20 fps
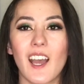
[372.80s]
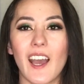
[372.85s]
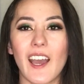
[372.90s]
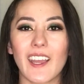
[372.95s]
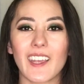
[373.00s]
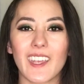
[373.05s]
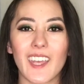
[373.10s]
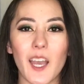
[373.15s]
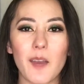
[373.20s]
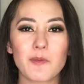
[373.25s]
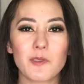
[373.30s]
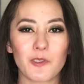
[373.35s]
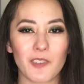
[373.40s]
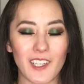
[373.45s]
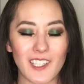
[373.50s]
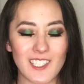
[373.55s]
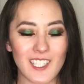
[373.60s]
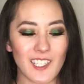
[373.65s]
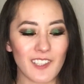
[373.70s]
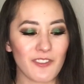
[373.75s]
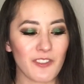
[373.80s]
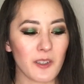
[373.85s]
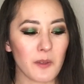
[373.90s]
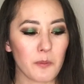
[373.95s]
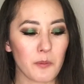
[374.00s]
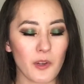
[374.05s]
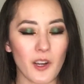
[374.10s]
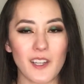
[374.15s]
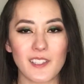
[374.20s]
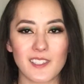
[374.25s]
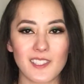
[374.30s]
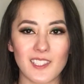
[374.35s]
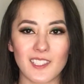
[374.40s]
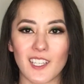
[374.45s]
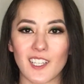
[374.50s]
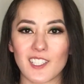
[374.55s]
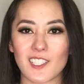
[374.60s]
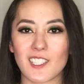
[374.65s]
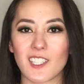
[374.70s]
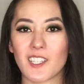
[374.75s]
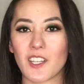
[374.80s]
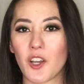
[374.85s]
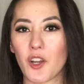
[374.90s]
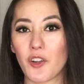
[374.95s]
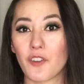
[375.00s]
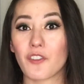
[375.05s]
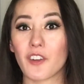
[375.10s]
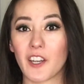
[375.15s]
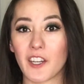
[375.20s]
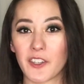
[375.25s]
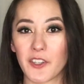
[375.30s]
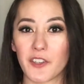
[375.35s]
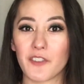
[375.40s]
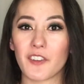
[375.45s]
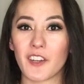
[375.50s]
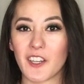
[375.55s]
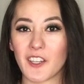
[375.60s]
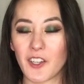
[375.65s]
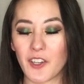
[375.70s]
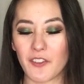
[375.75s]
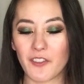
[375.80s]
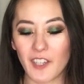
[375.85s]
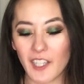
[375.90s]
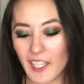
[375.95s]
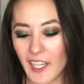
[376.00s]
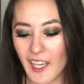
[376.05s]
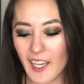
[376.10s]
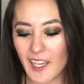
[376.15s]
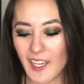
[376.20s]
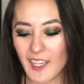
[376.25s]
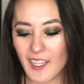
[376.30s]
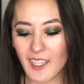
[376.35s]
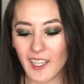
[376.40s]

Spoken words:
kept reaching for Bronze Seduction over and over and over again,